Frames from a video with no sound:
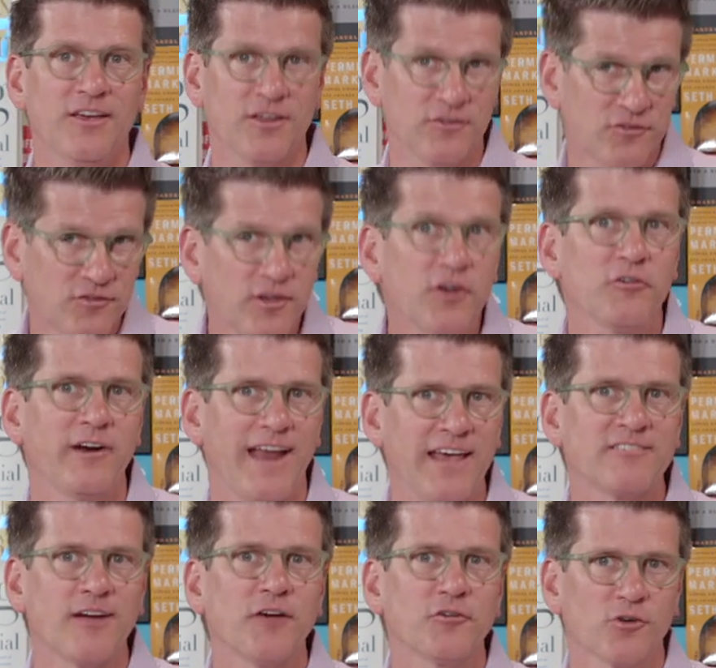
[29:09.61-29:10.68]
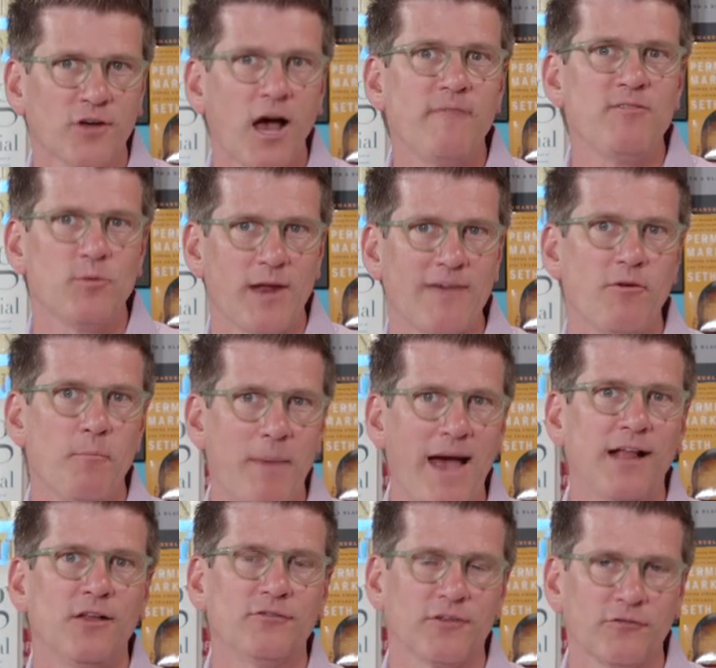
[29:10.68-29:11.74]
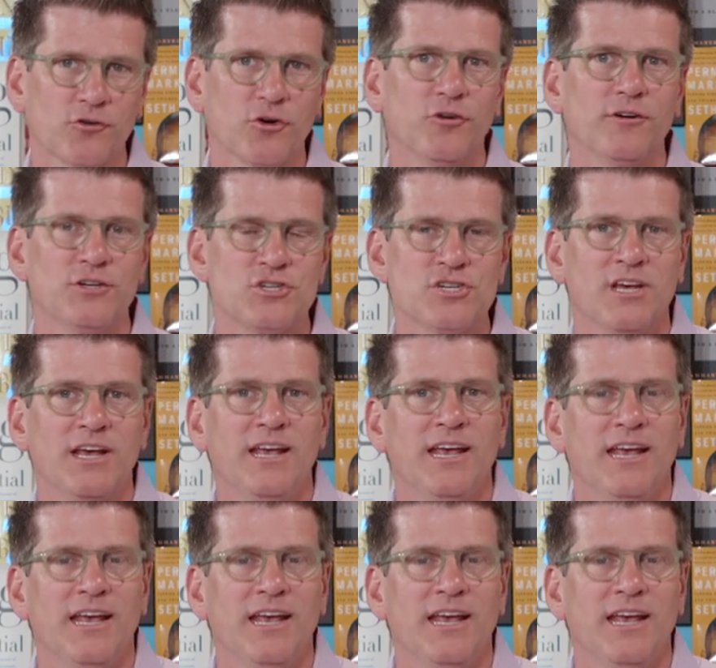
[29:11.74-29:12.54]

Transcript: considerate, as Dr. Covey would have a balance of courage